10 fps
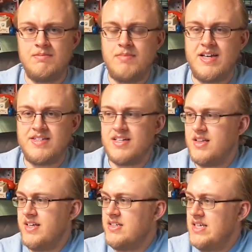
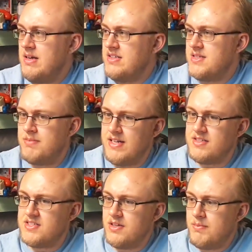basically to
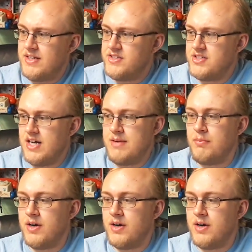spend so much time